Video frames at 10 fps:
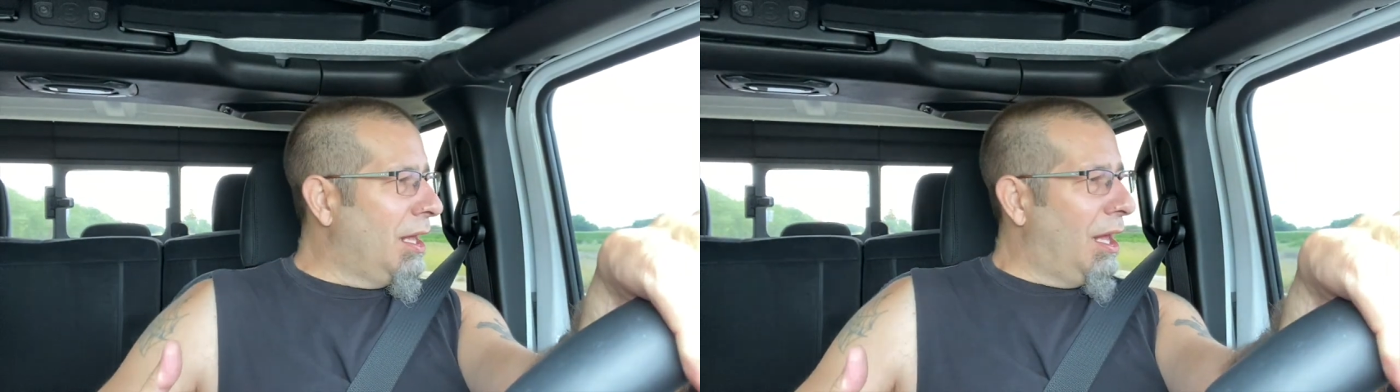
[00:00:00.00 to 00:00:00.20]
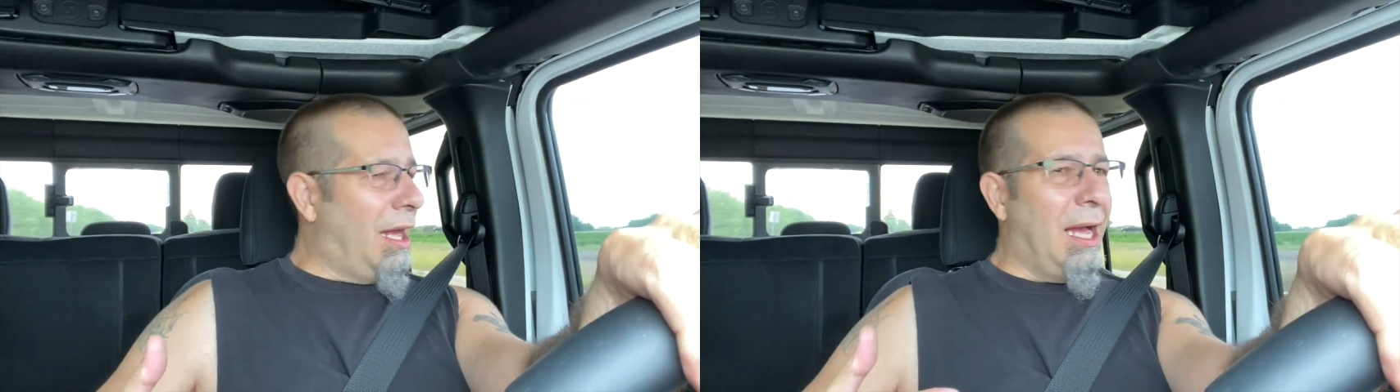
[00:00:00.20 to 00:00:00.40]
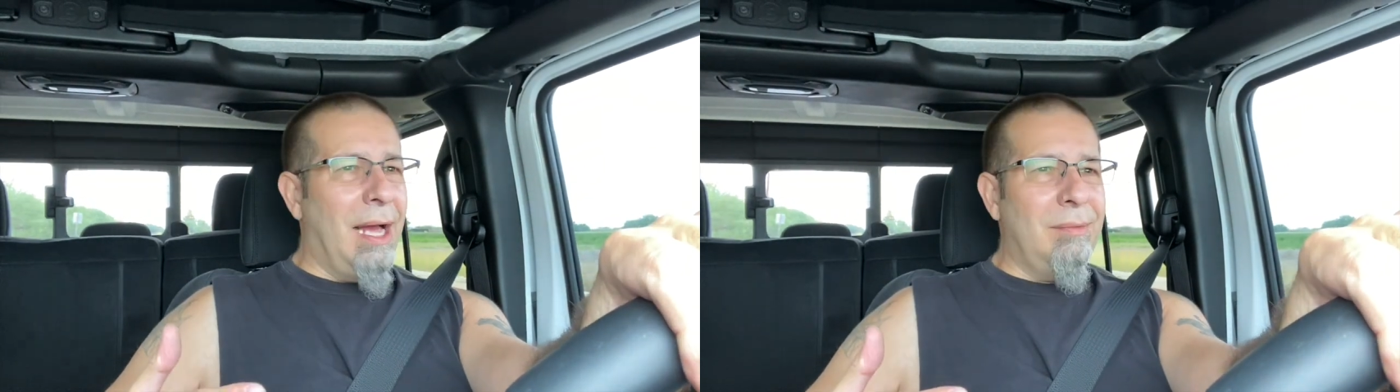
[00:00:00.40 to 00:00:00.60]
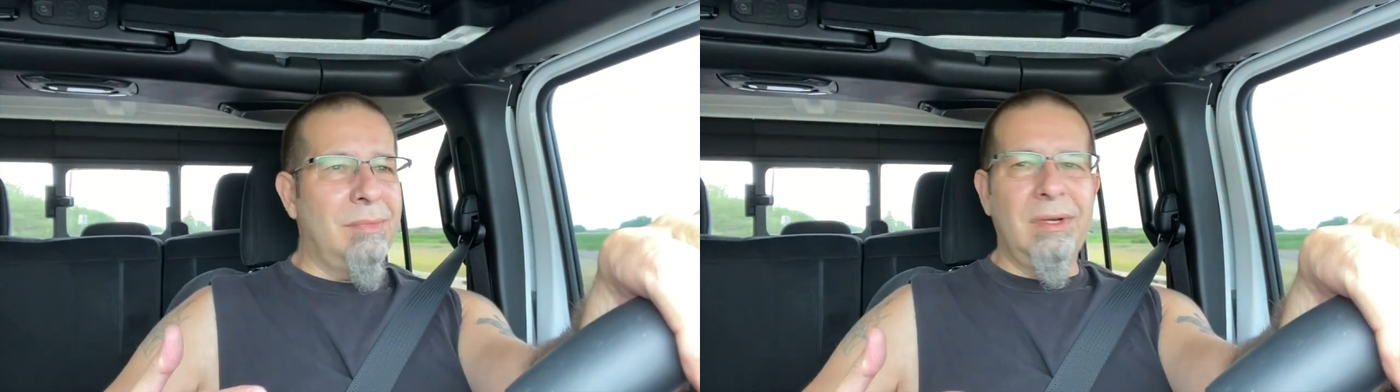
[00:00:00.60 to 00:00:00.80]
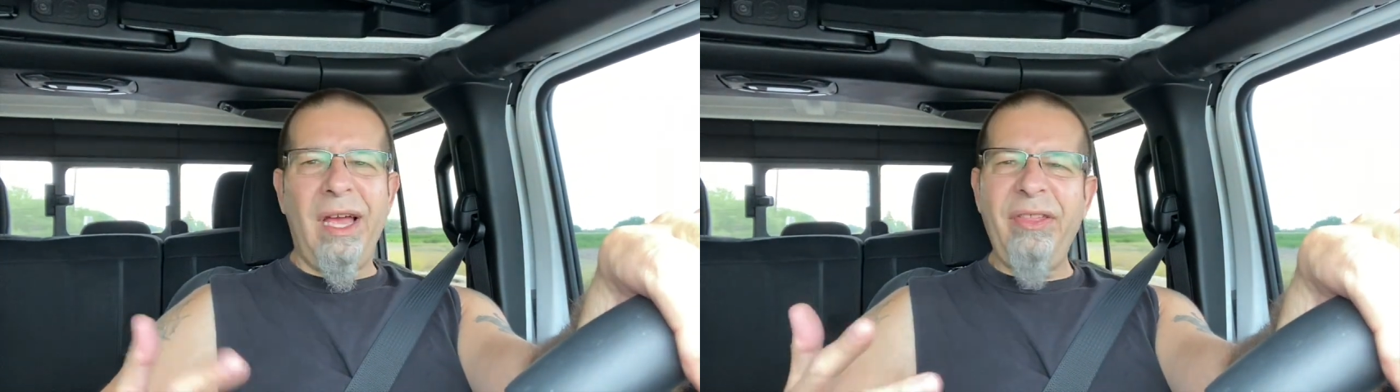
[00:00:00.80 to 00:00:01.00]

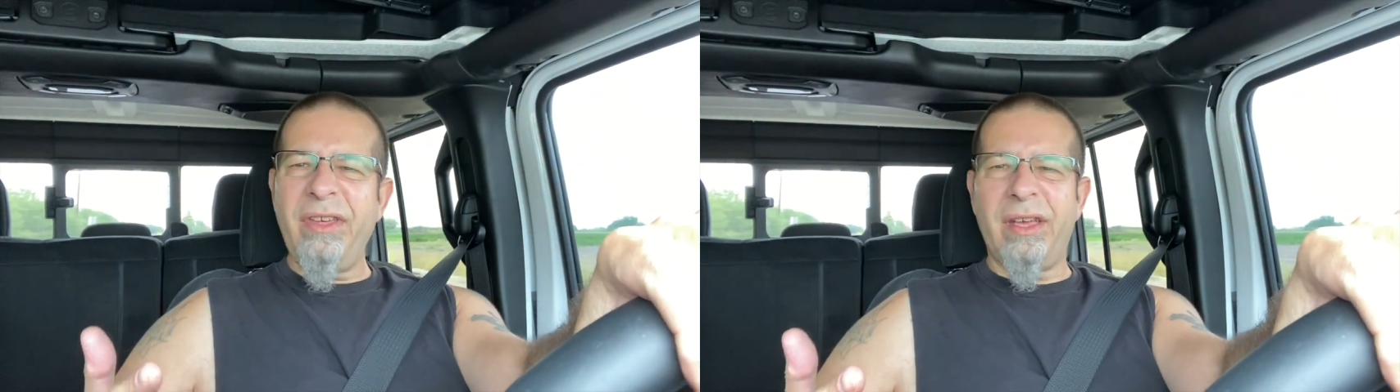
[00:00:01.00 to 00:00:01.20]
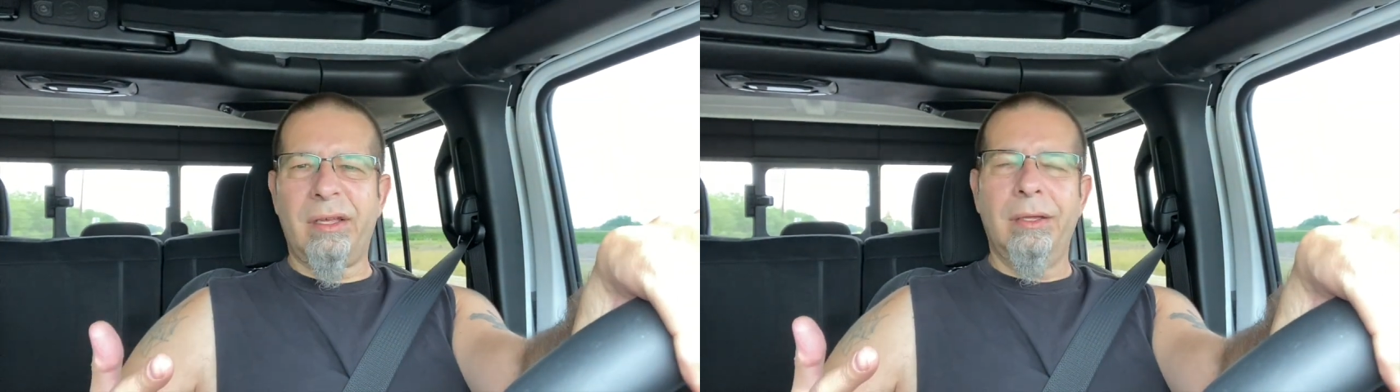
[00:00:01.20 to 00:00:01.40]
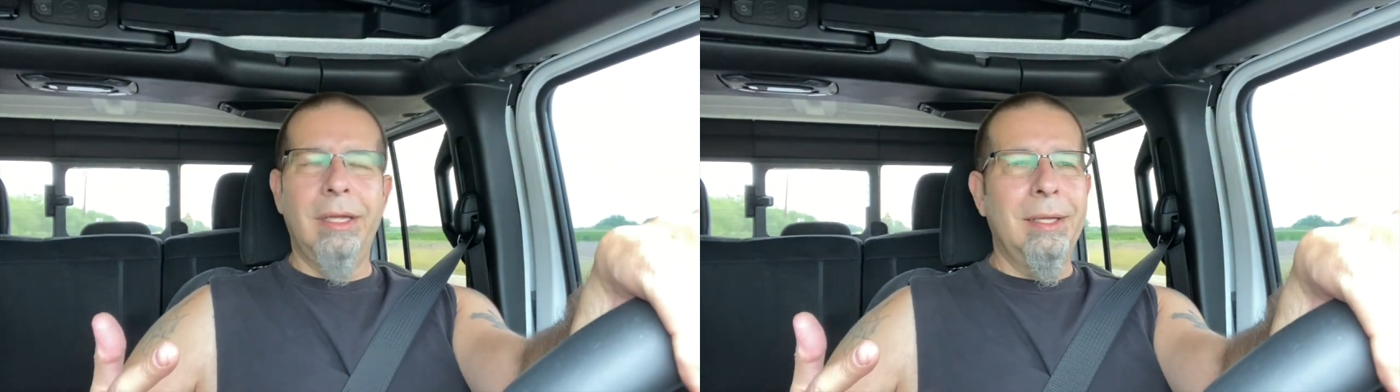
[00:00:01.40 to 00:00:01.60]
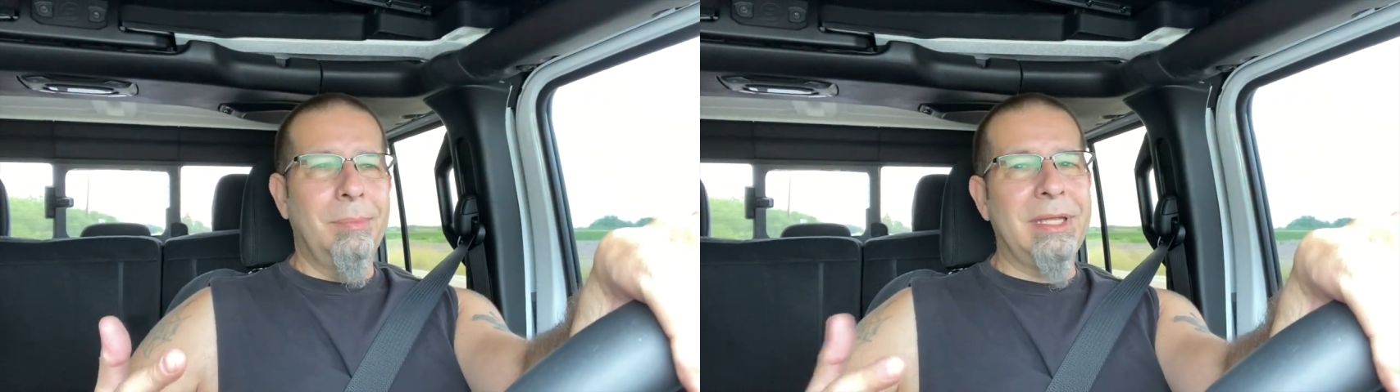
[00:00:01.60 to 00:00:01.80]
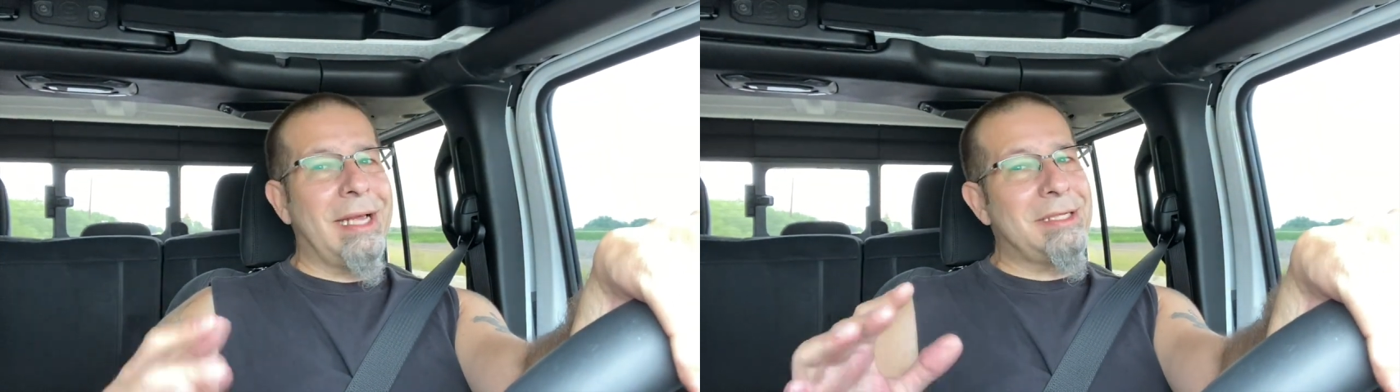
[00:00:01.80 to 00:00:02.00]
Nothing.
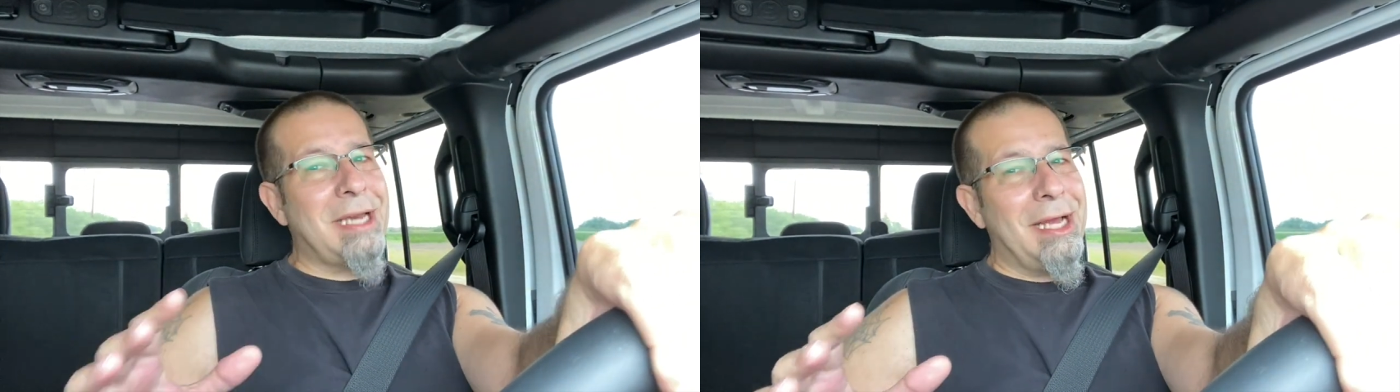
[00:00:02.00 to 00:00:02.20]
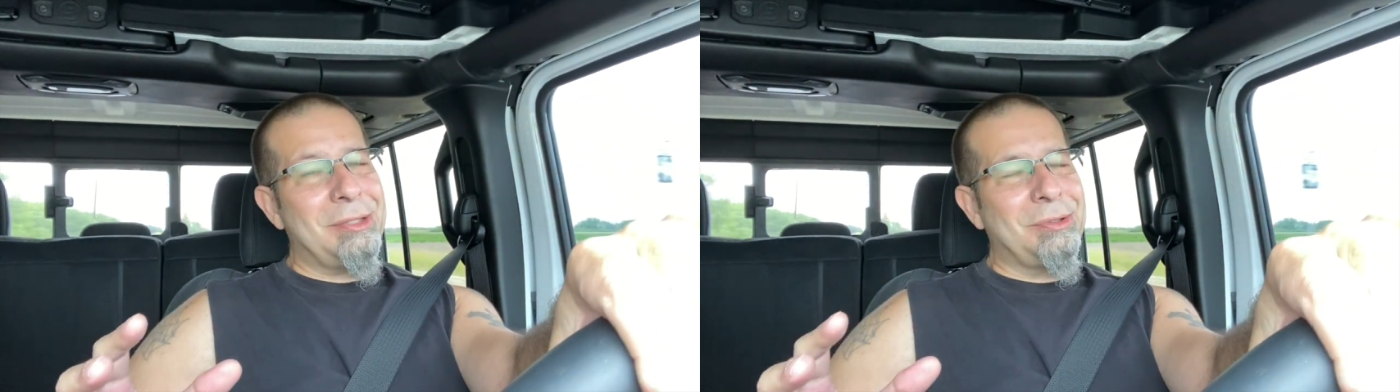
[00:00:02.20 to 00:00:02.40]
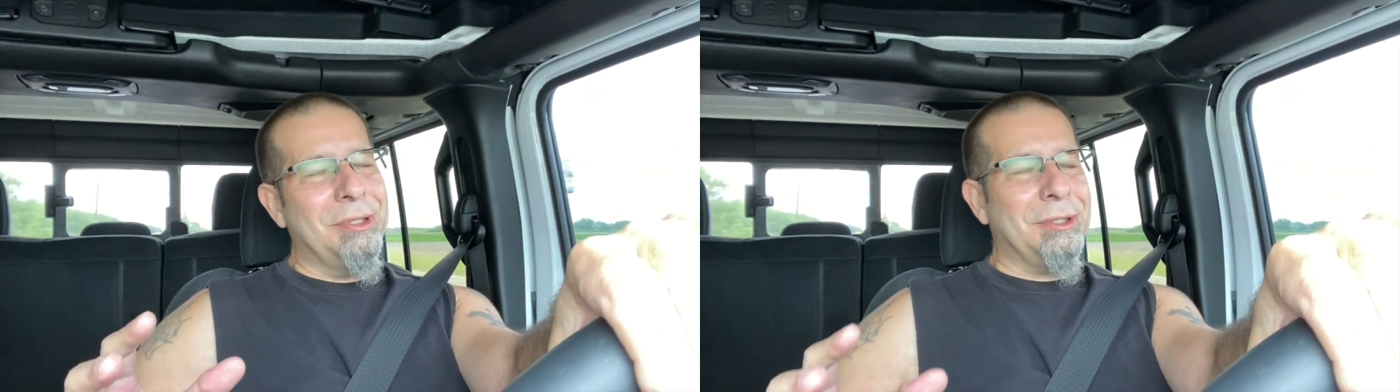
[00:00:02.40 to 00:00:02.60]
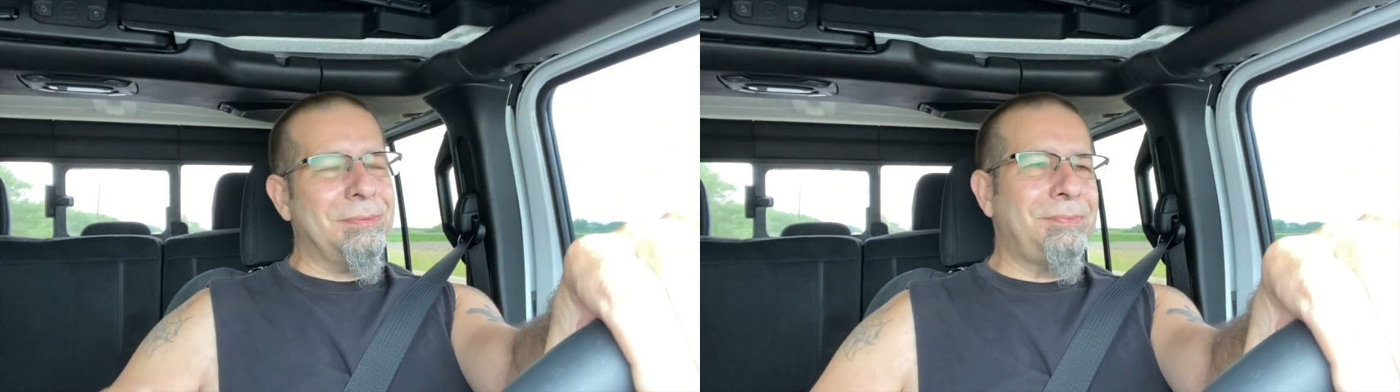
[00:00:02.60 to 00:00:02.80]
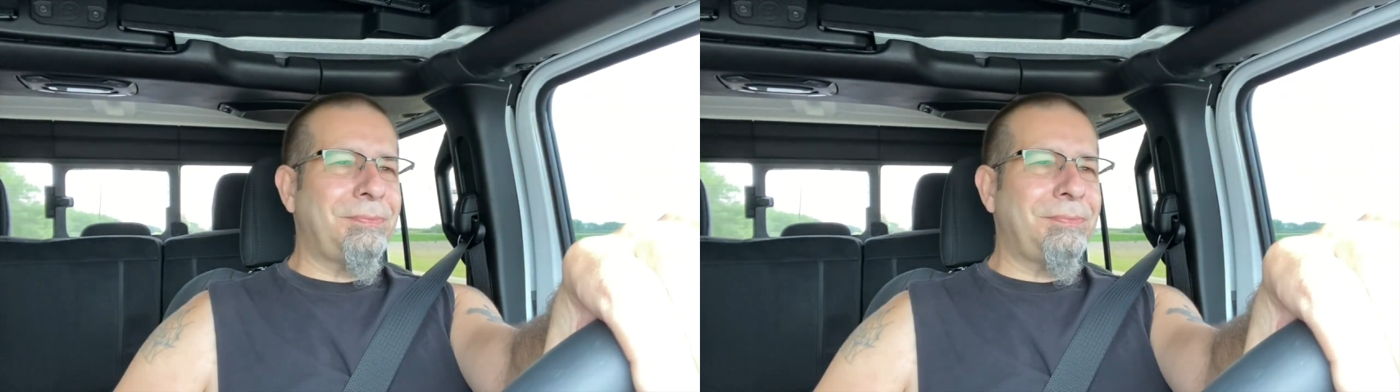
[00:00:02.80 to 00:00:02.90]
But that's not true.